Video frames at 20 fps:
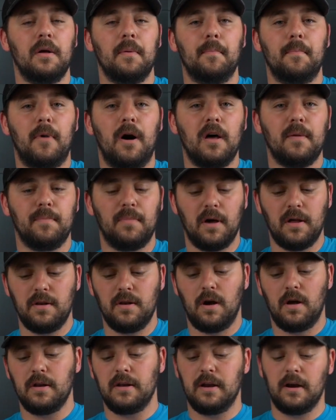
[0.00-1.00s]
mod button
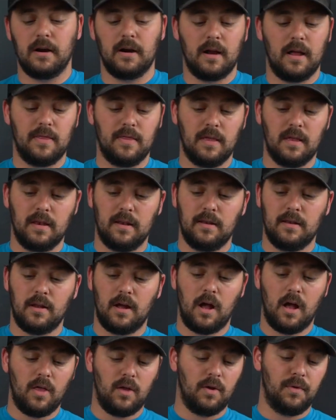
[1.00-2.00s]
on here, and then
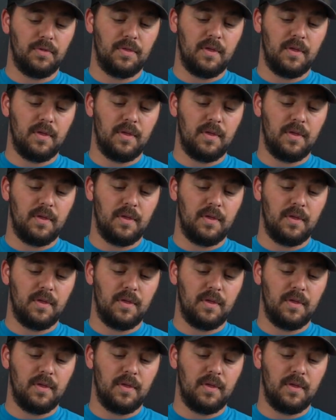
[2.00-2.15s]
other